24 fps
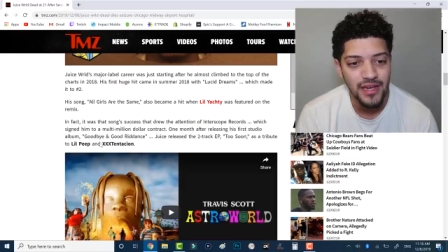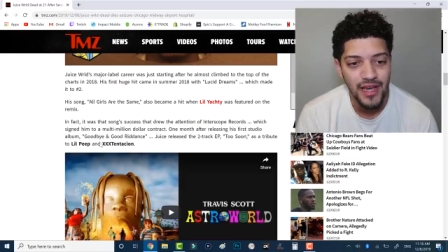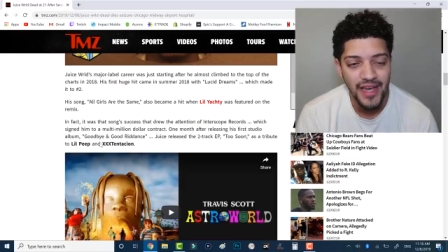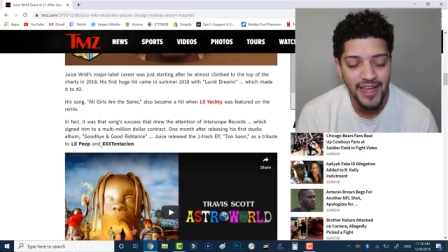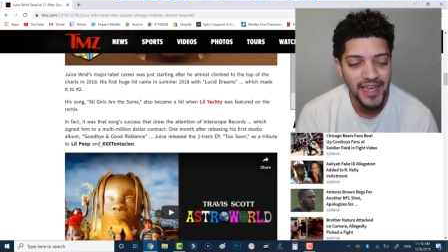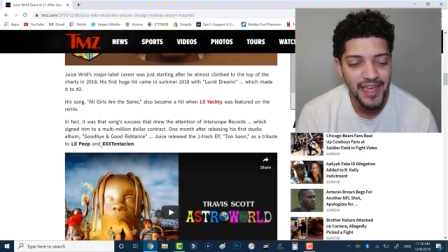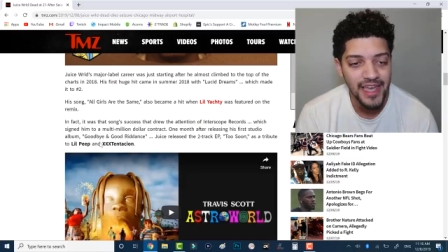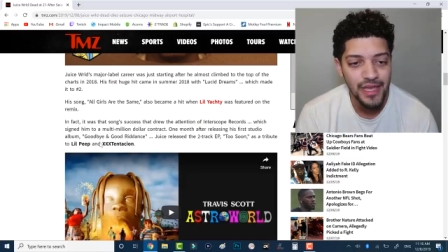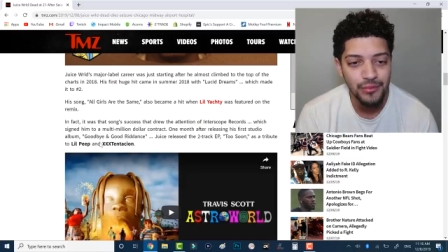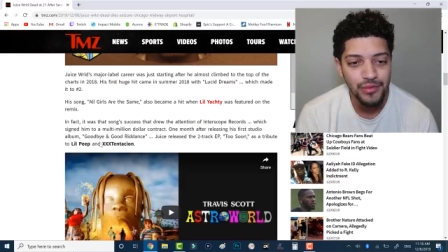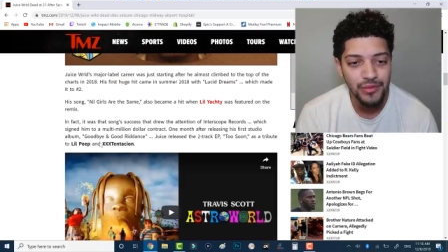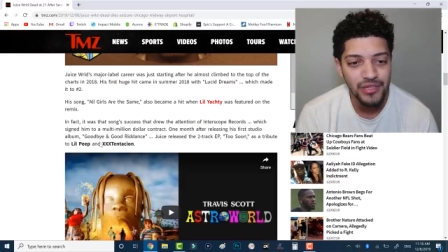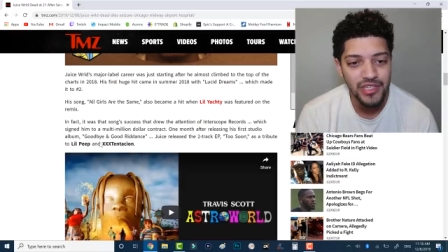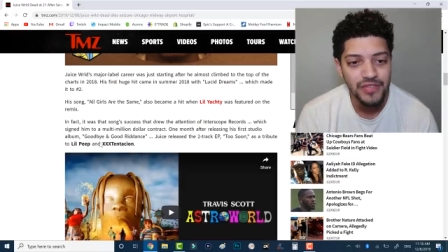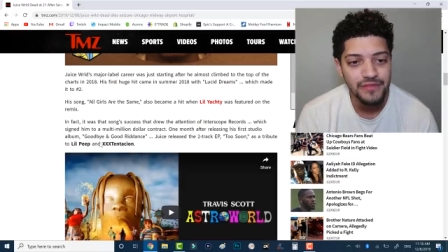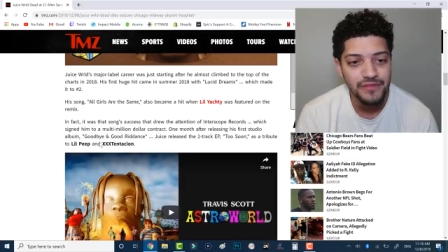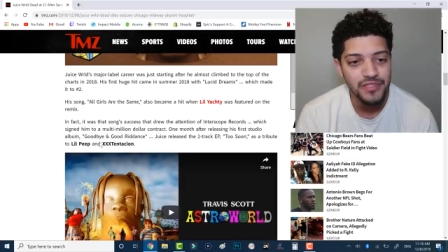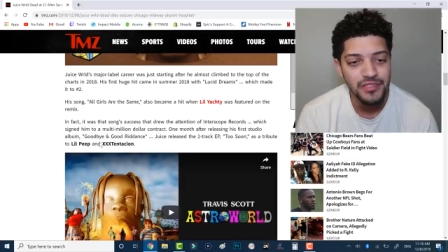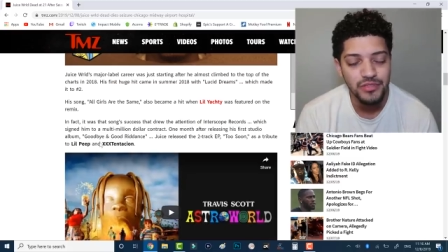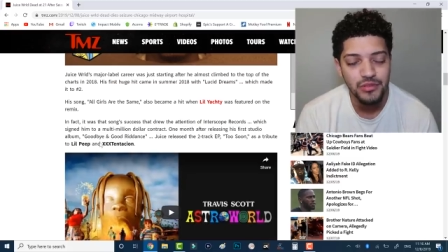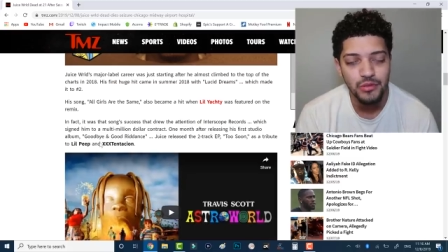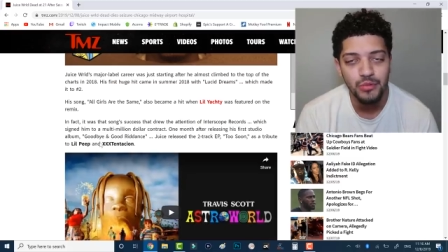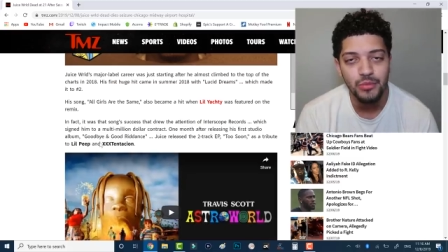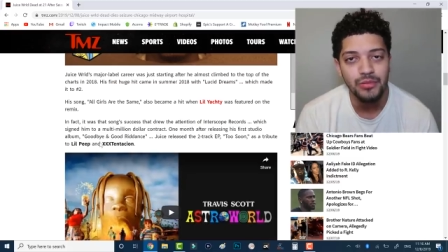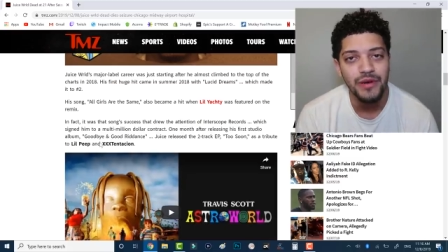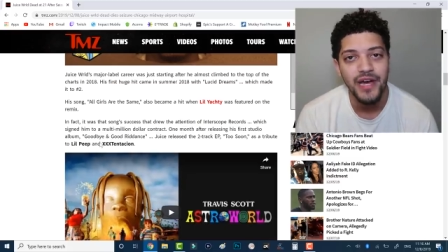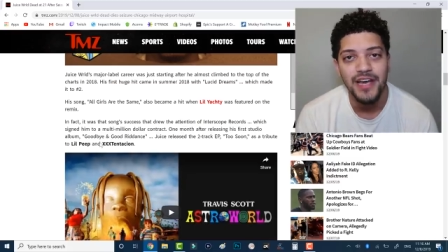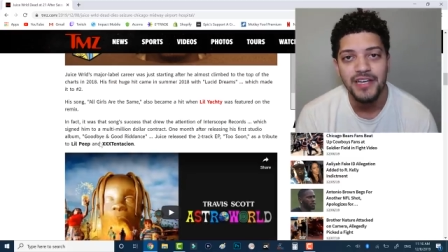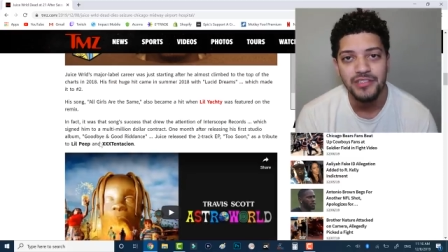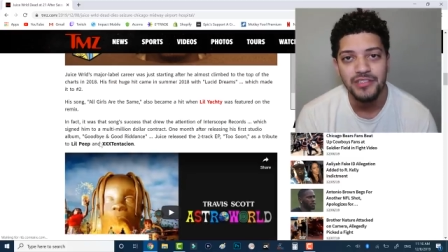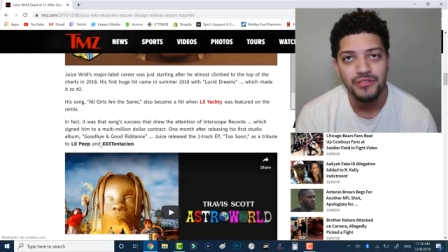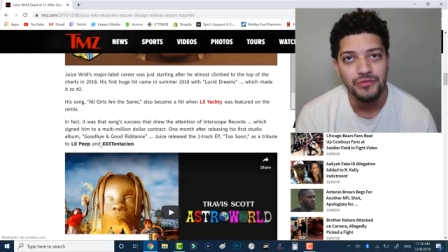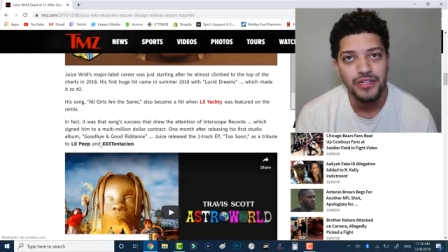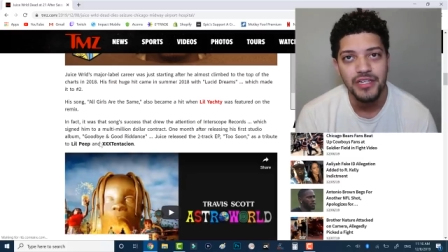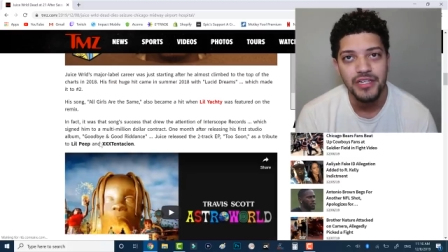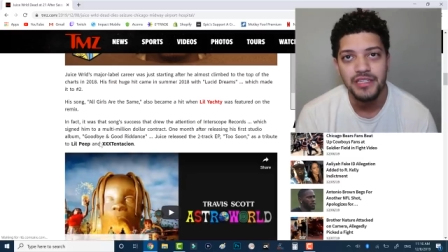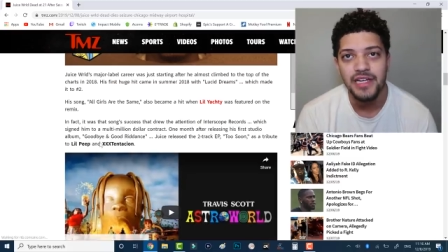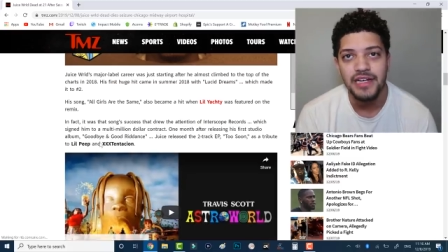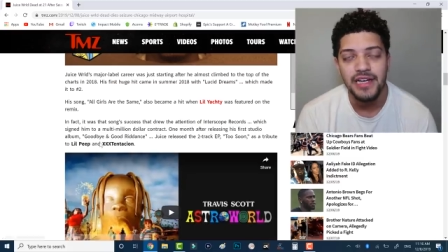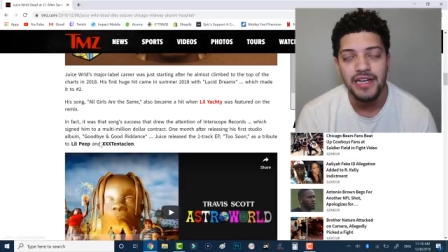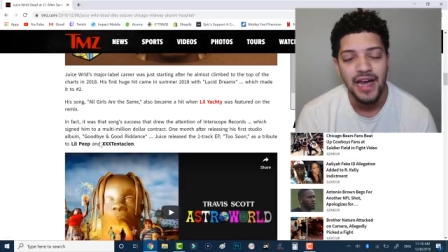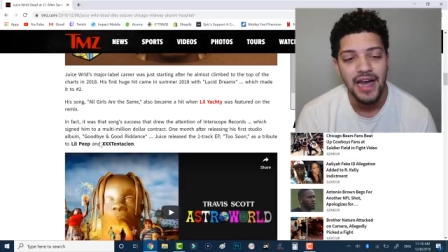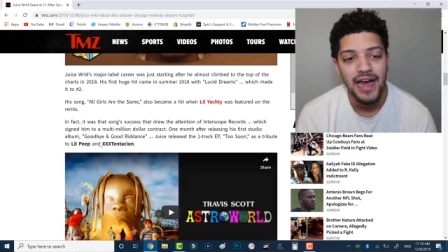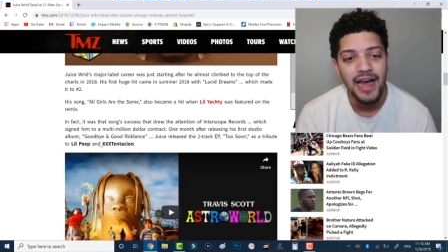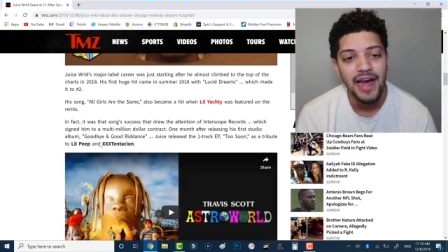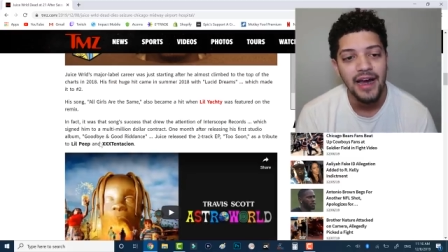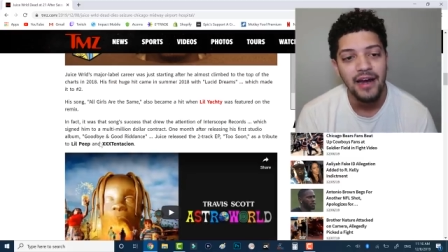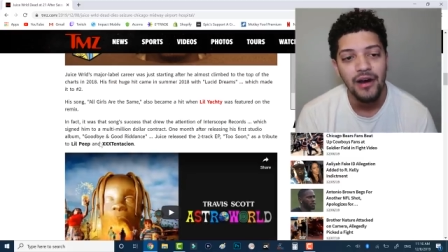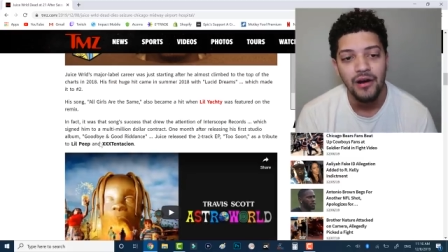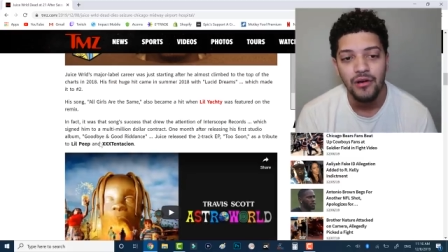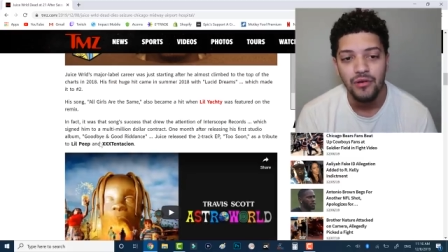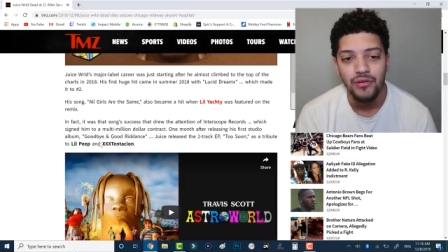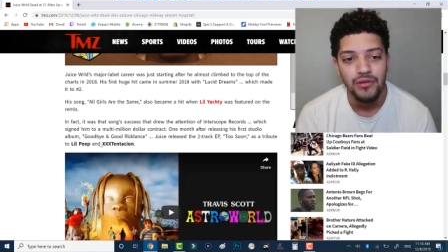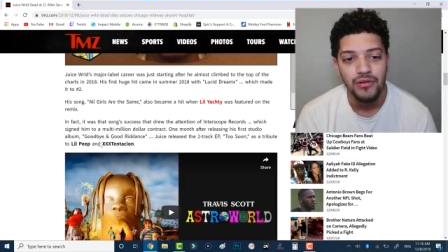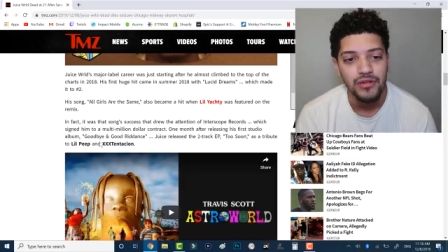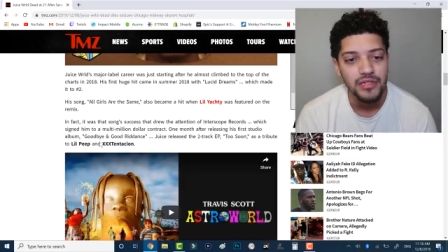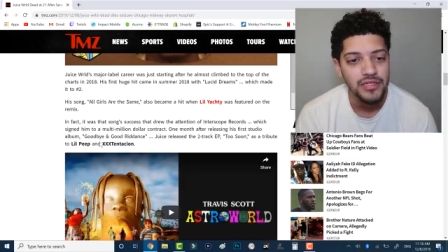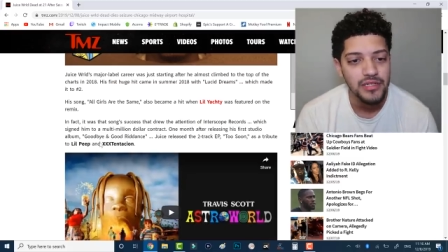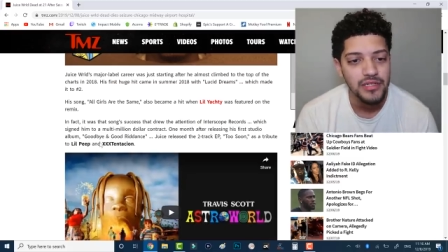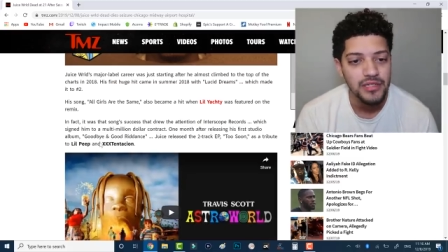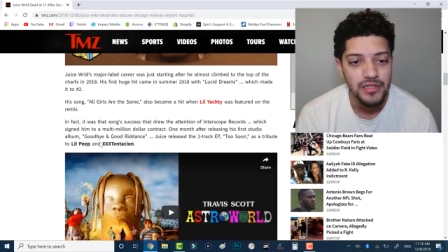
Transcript: I can't believe this dude passed away. Like, how?